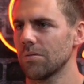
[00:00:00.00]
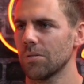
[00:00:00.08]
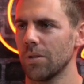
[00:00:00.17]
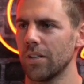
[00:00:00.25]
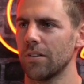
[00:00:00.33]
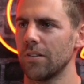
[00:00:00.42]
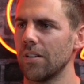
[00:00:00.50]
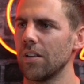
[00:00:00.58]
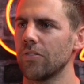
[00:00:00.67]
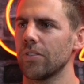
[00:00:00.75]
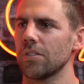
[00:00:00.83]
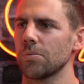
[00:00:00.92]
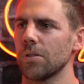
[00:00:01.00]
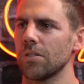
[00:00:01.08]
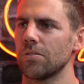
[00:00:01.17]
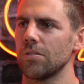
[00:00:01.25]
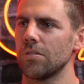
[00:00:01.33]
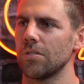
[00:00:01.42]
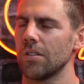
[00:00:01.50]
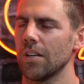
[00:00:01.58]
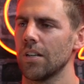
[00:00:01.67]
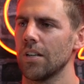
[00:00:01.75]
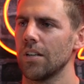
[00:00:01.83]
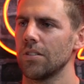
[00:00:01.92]
quite a relief as well to
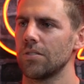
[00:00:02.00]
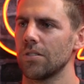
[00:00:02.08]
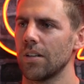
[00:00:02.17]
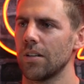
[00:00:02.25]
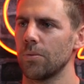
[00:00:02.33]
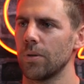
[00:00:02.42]
get a